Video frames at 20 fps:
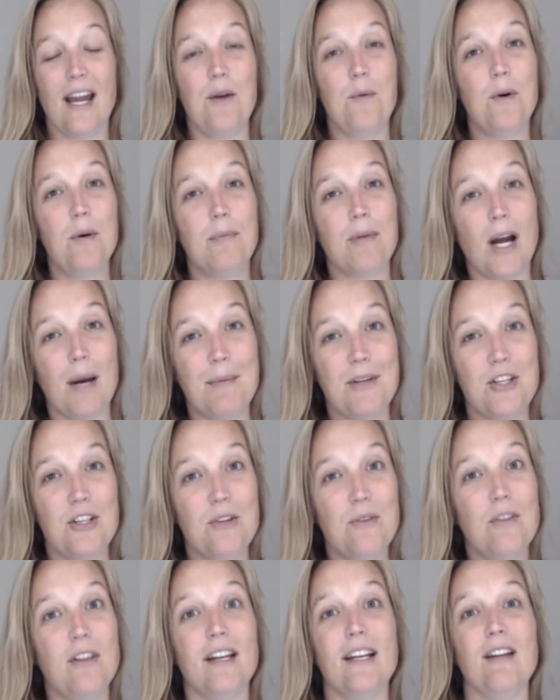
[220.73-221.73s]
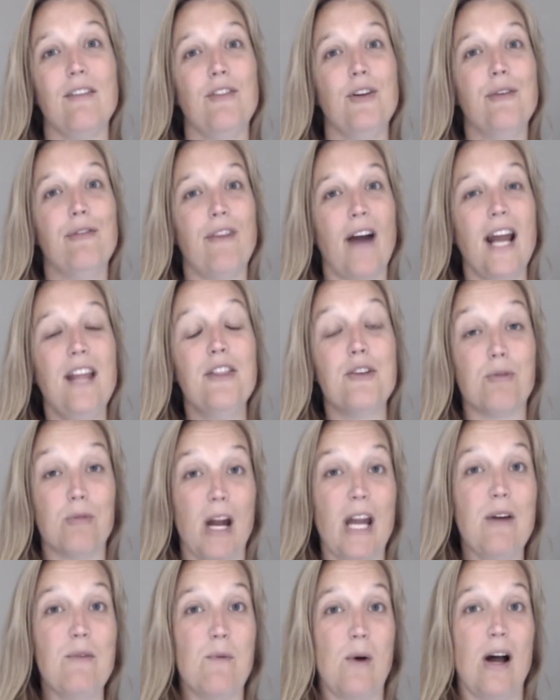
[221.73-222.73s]
I will promise you that if you find the
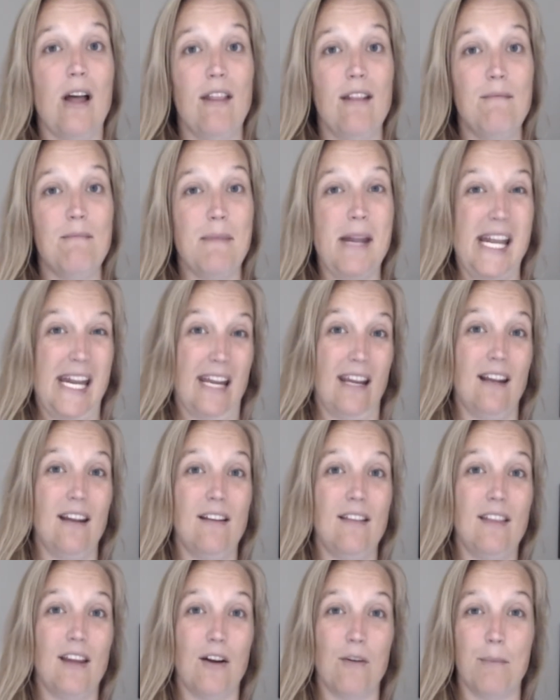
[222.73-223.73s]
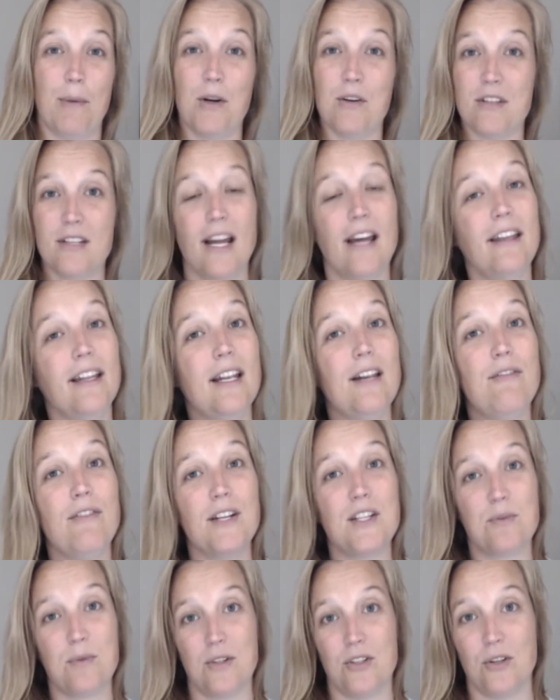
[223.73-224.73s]
right one, meaning their personality
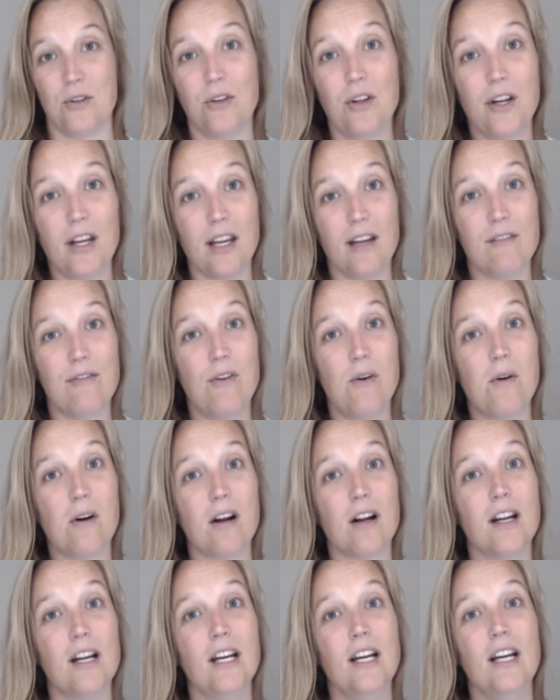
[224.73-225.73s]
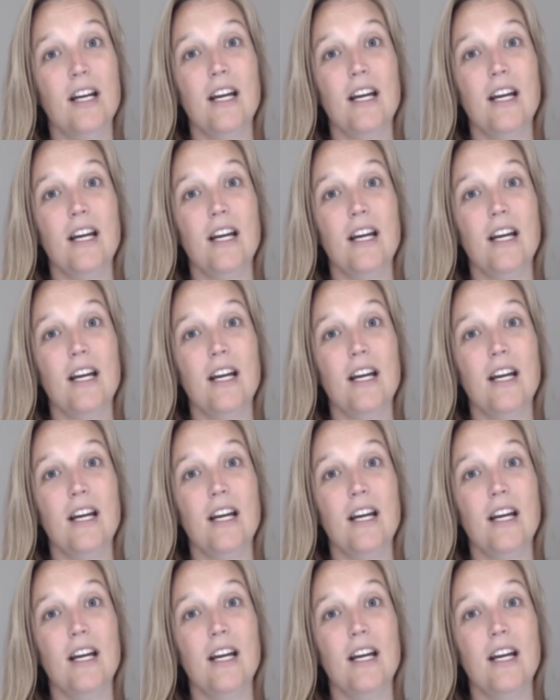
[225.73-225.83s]
fits what you're looking for,